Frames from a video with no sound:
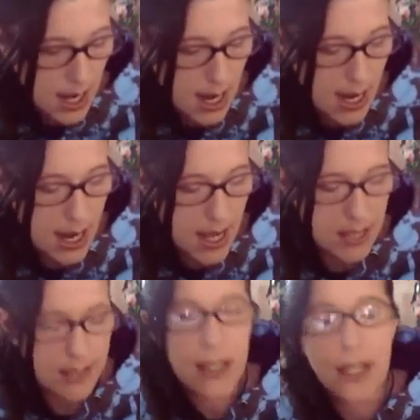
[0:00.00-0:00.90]
and
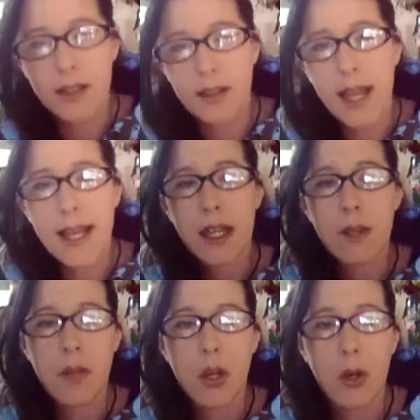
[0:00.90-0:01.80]
let him
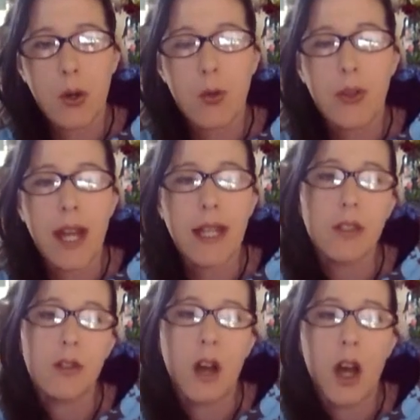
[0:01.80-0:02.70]
know that
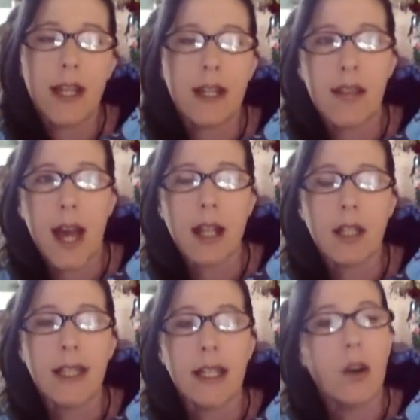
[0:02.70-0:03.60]
you're not
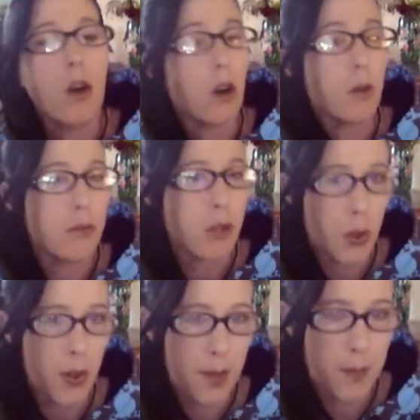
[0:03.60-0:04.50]
exactly a harm to
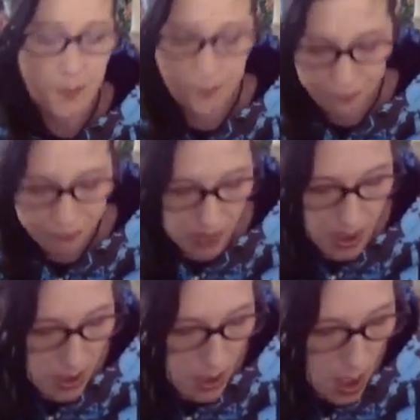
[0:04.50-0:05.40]

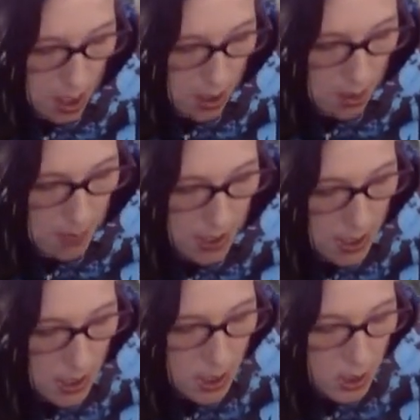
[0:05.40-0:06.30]
him.
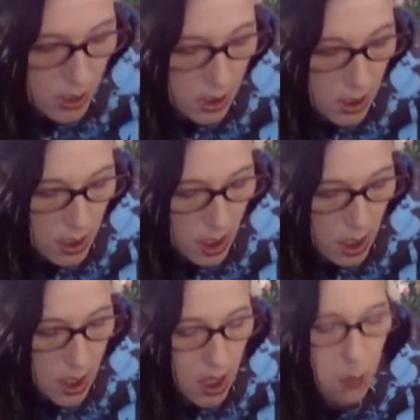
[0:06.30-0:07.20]

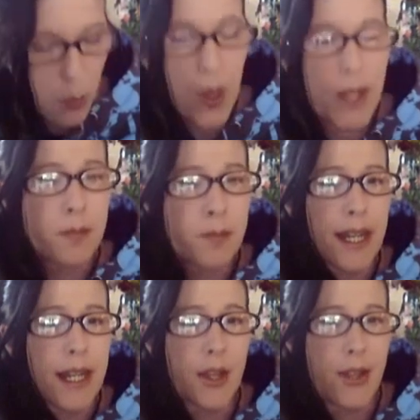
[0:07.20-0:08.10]
One
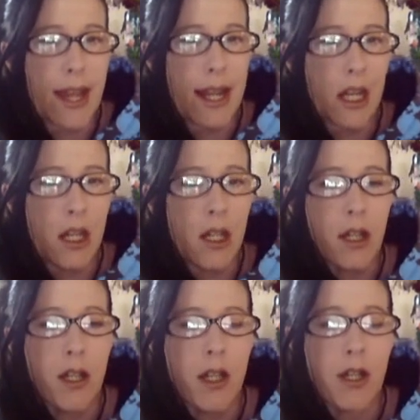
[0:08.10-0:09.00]
big thing
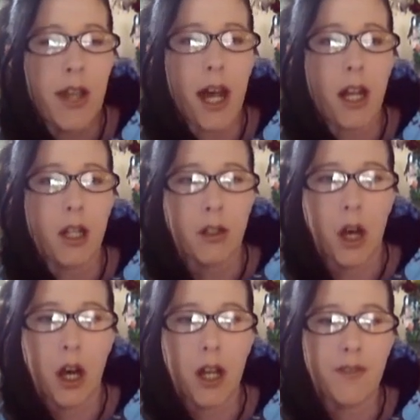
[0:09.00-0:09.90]
that a
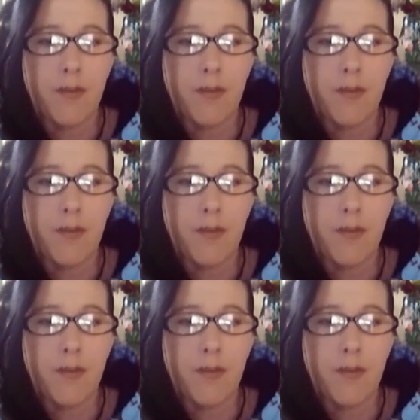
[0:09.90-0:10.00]
lot of